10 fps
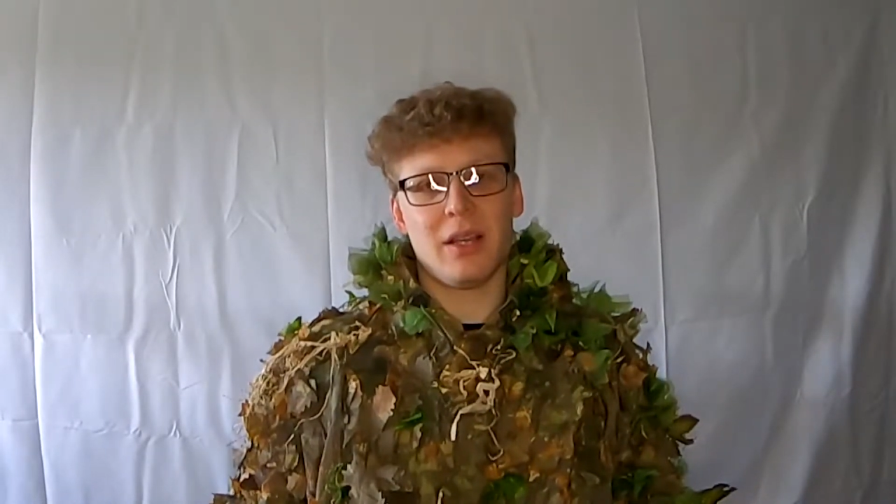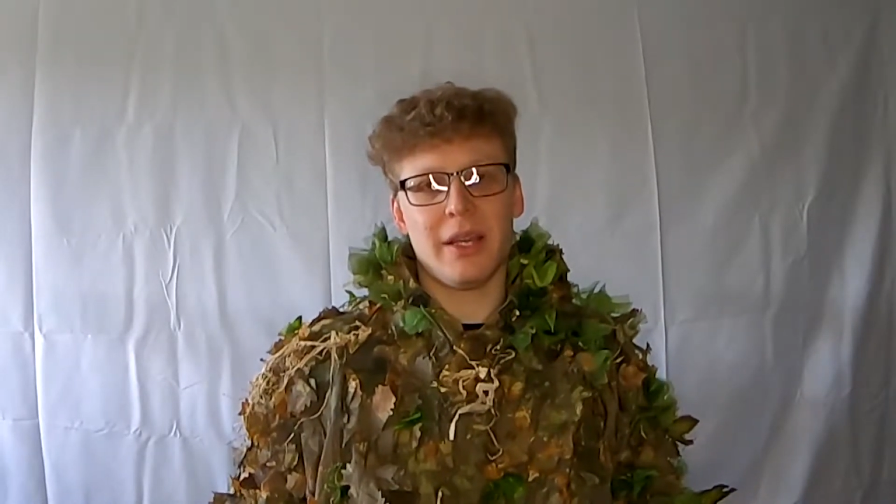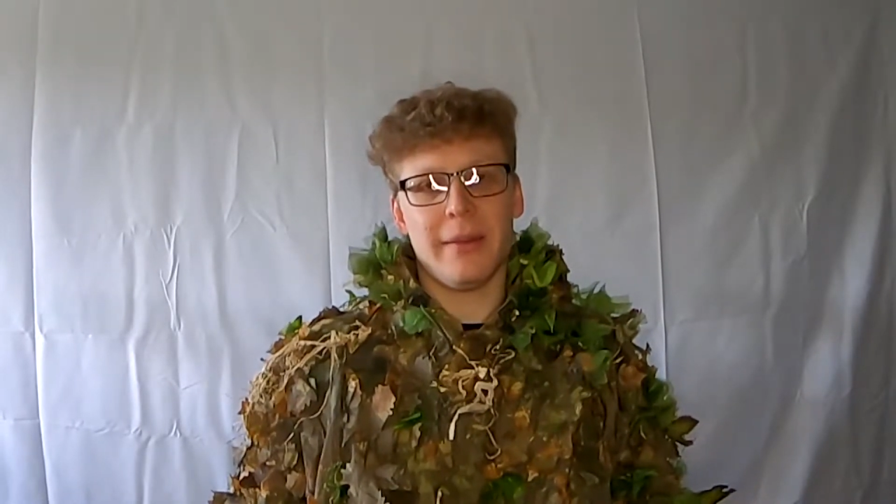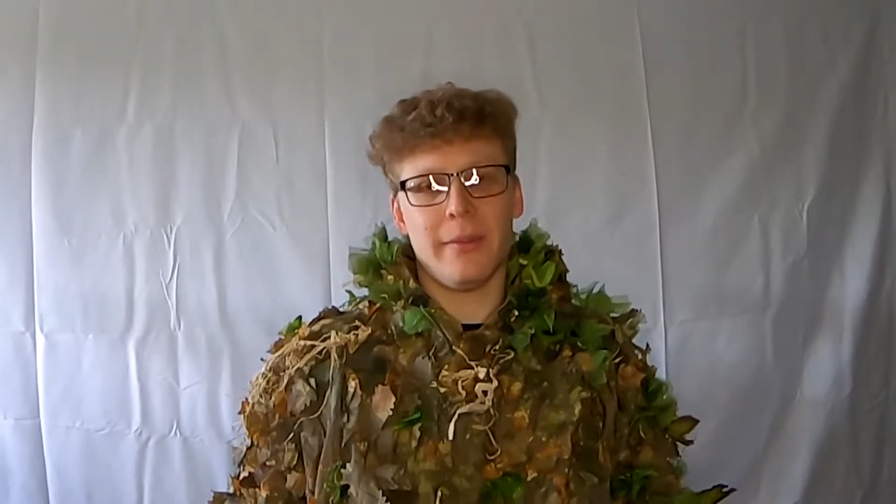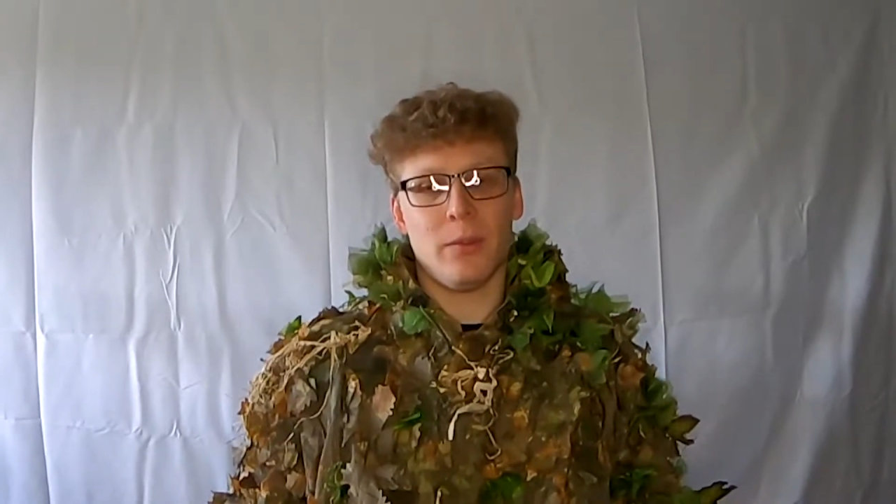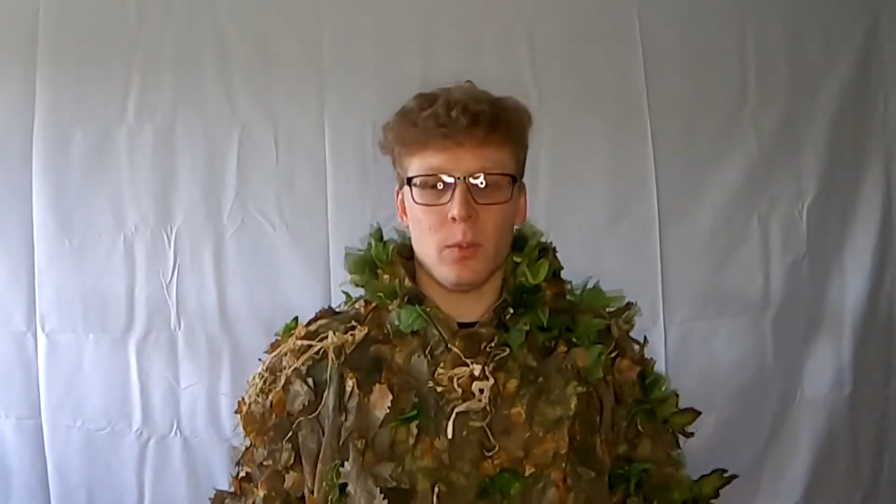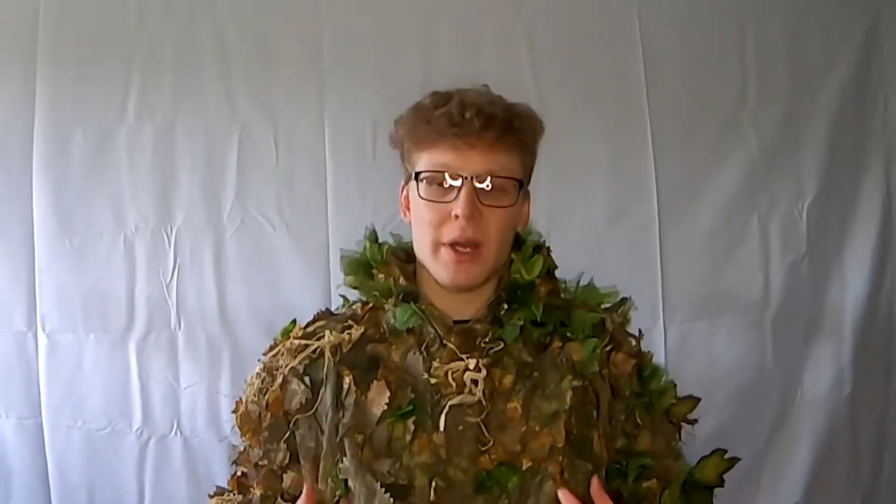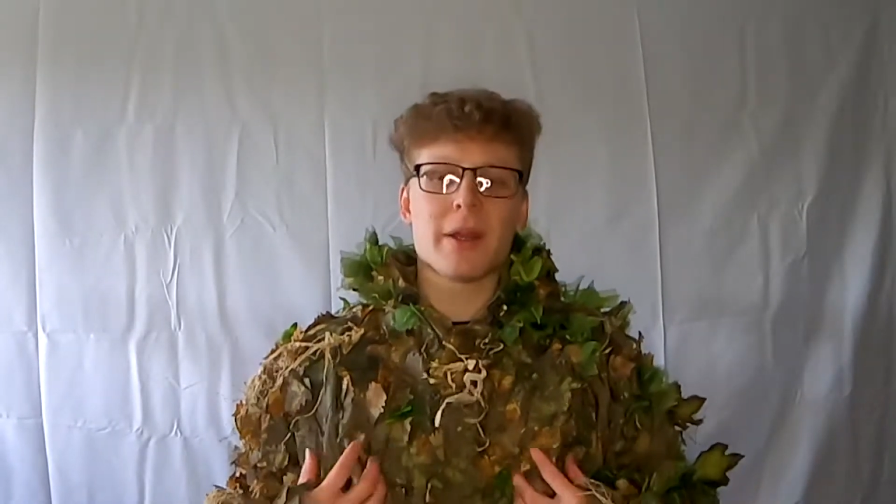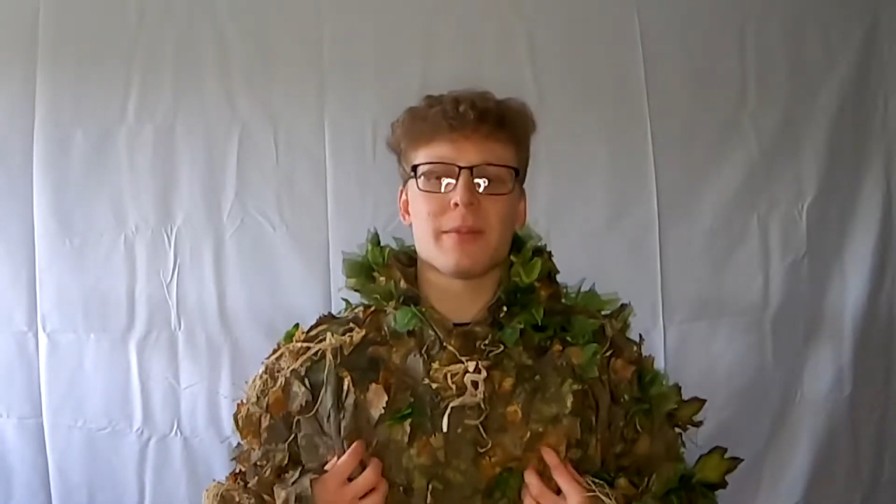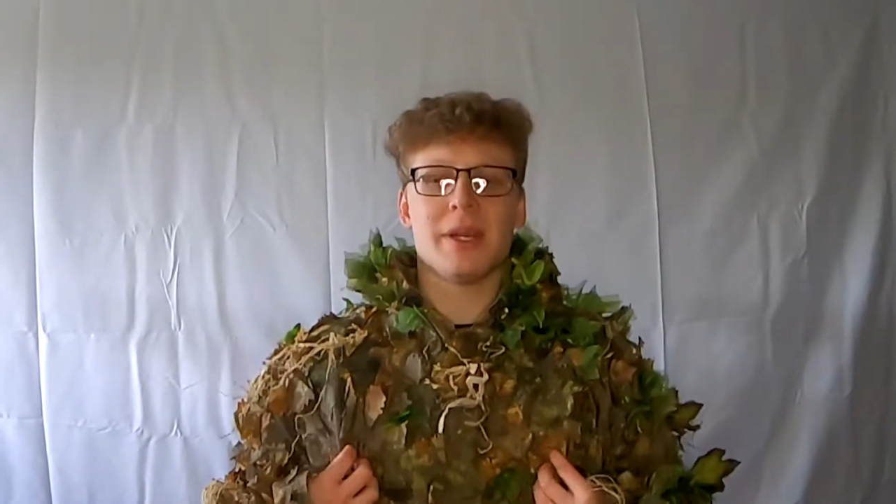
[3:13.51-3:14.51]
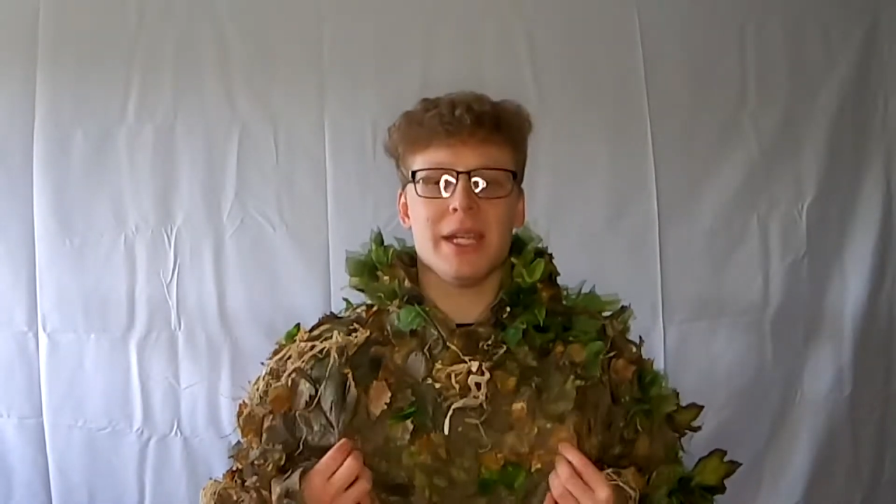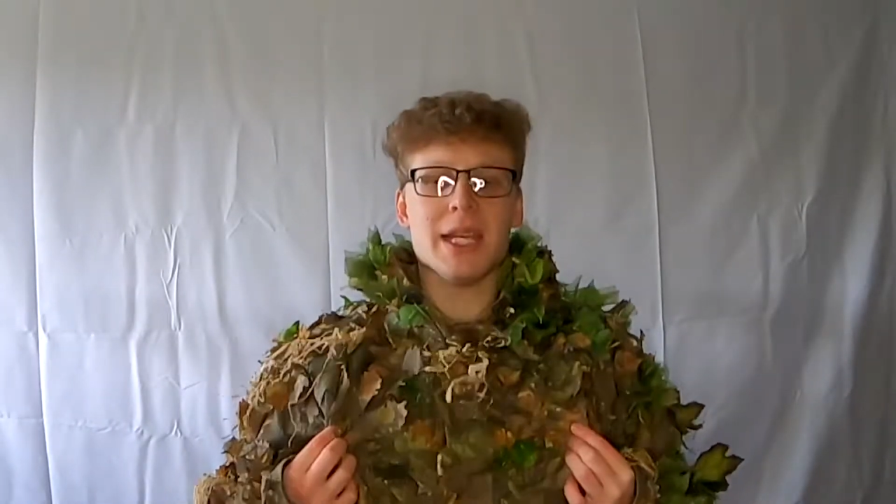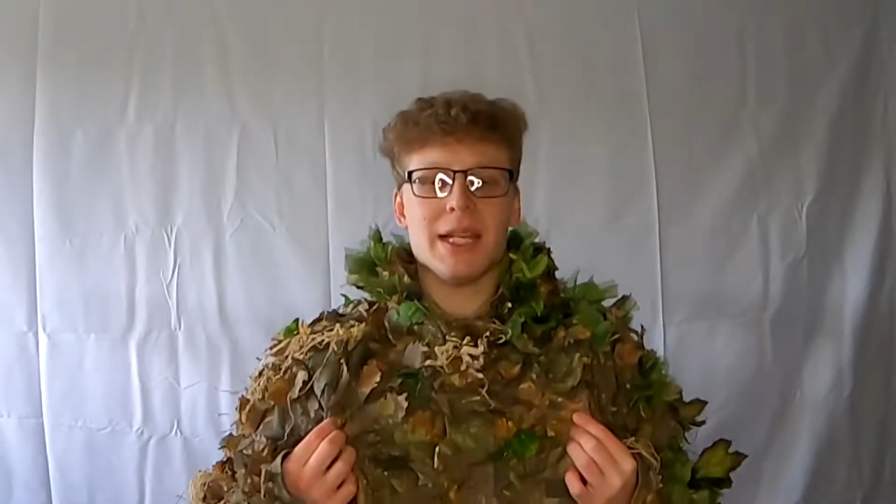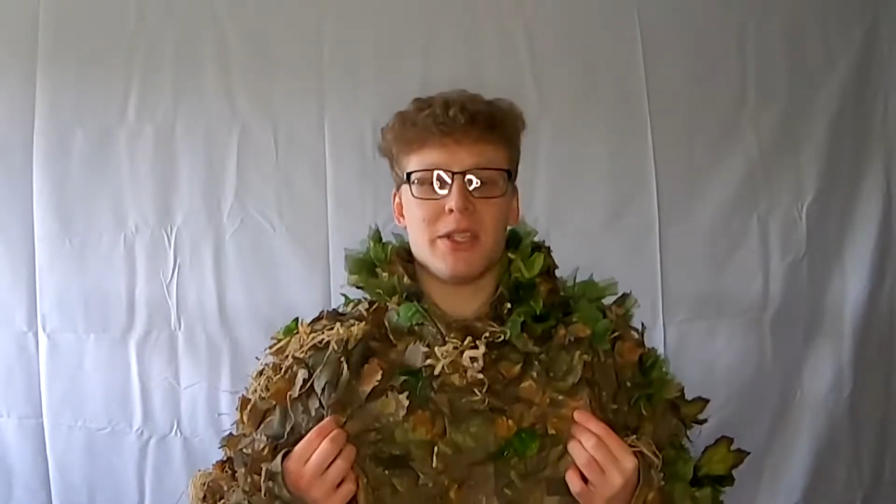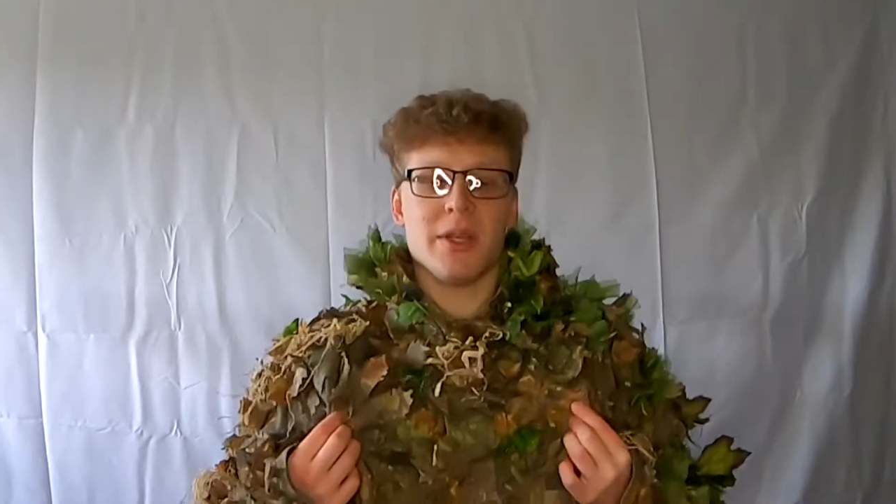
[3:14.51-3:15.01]
I'm wearing my
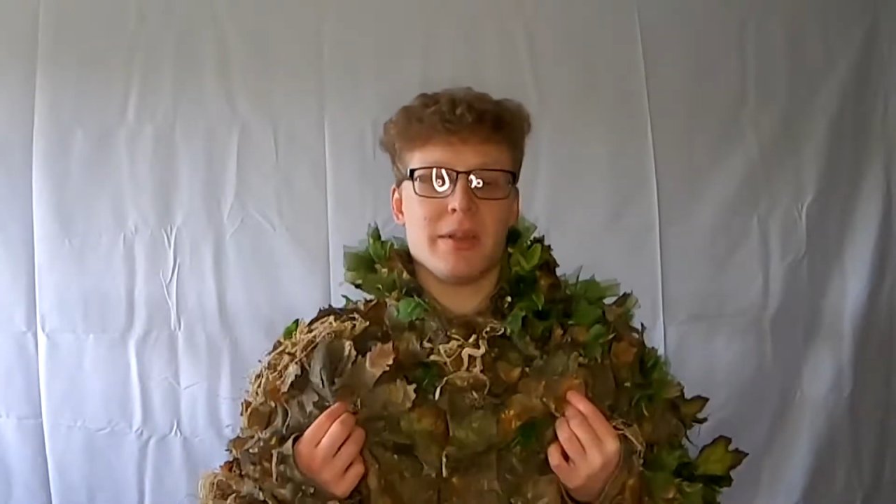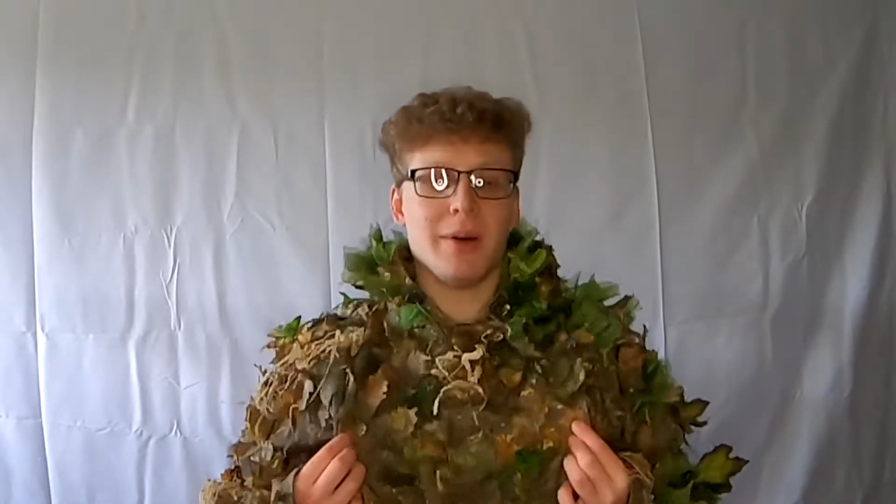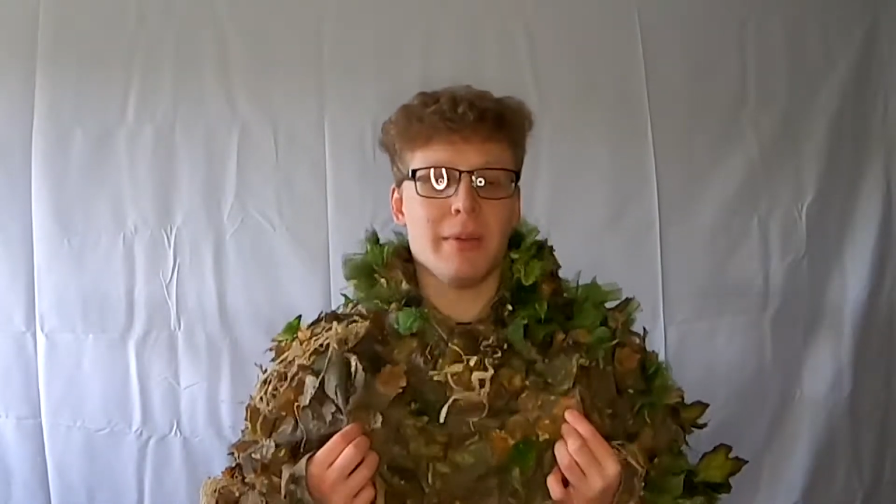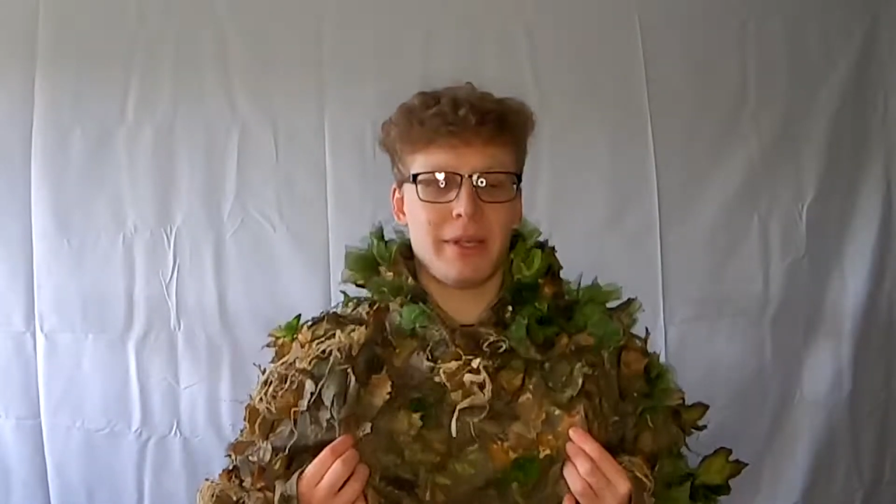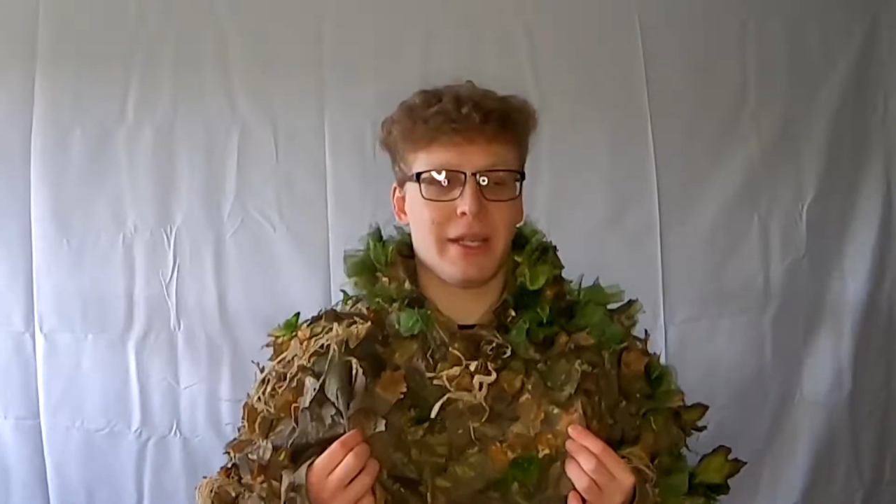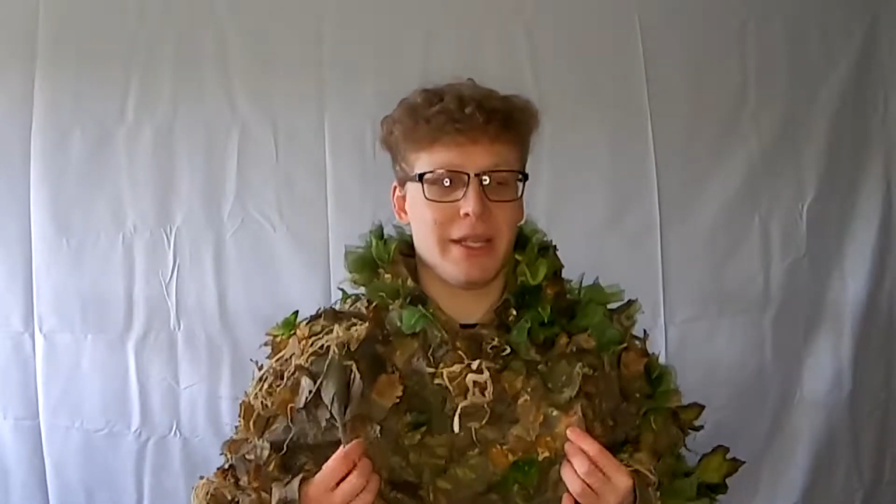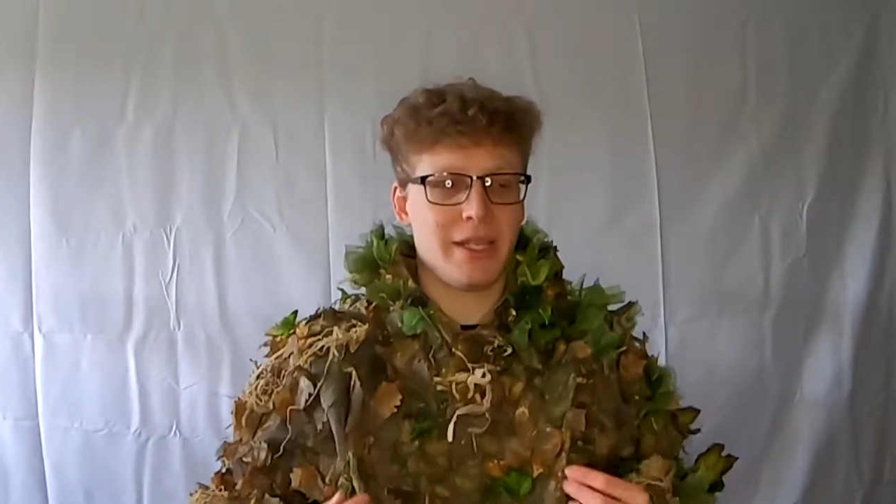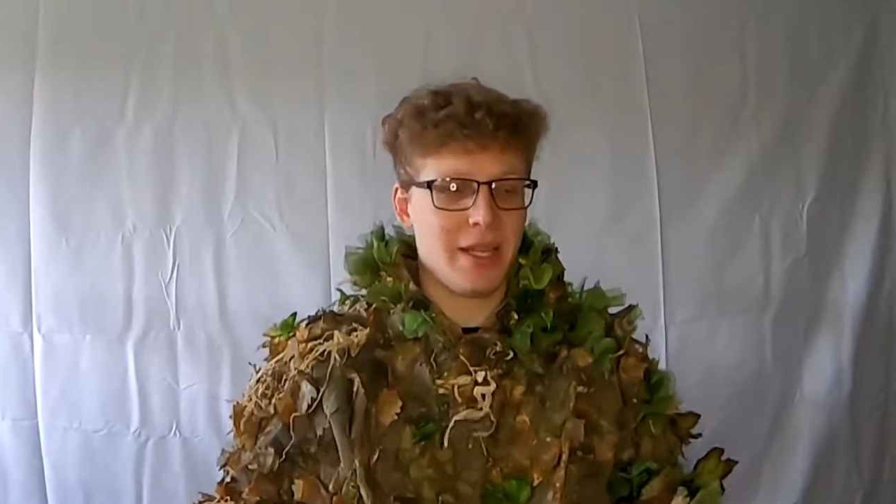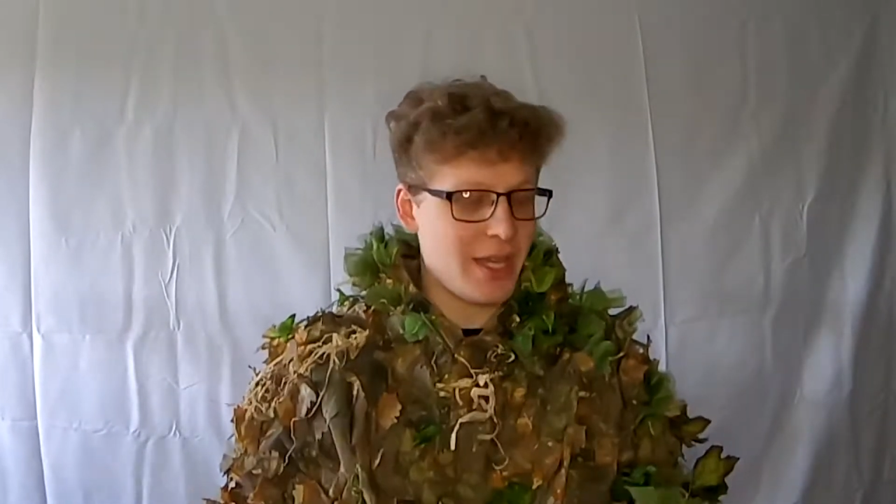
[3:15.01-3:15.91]
ghillie suit at the moment, guys.